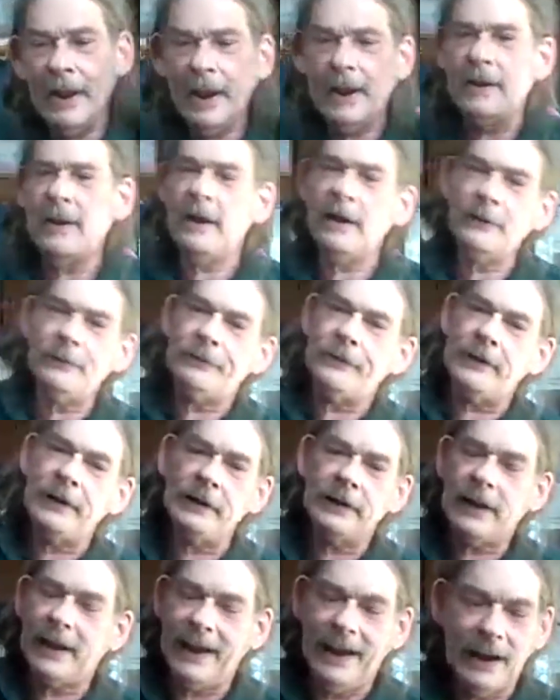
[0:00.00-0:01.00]
And I
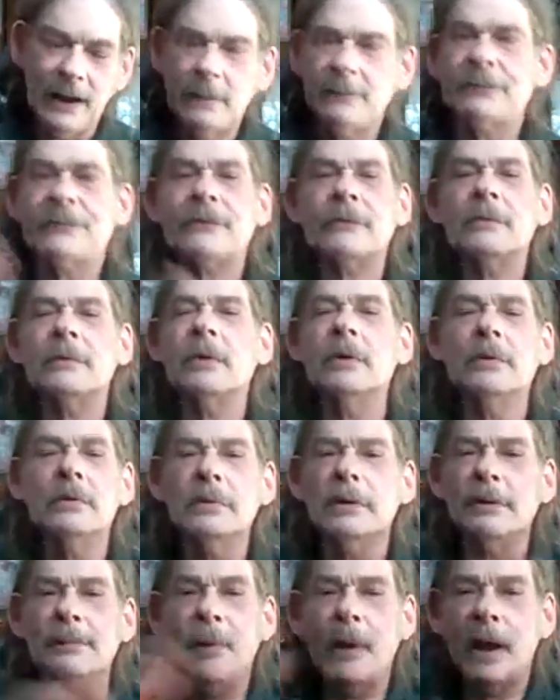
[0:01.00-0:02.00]
think
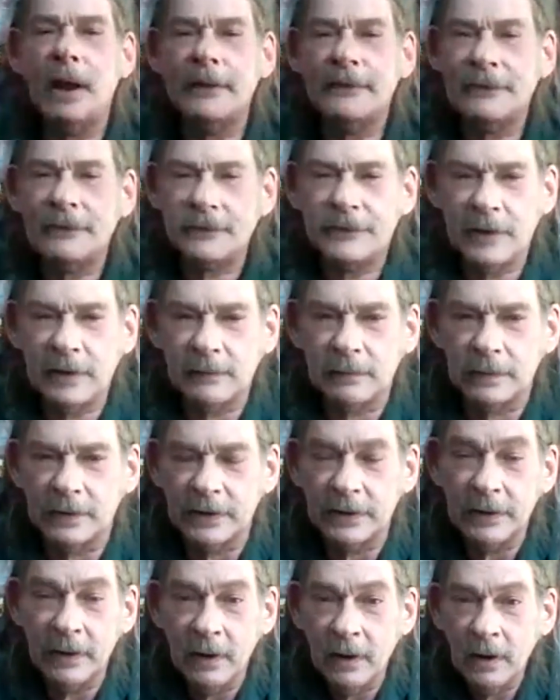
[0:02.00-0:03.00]
absolutely
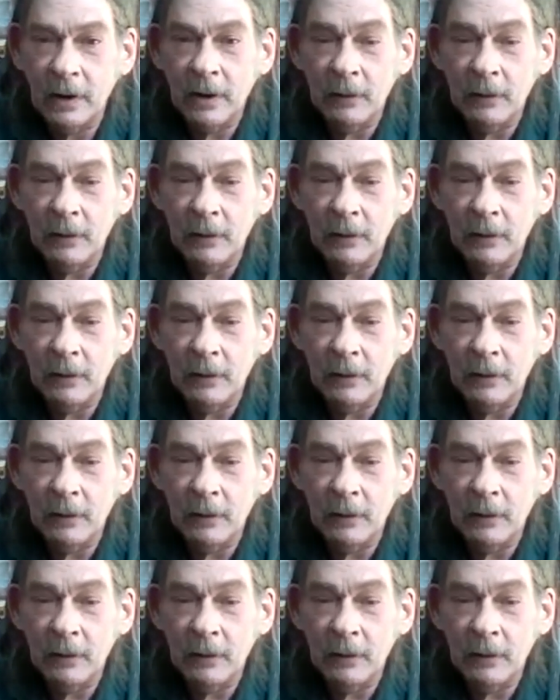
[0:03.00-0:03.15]
positively,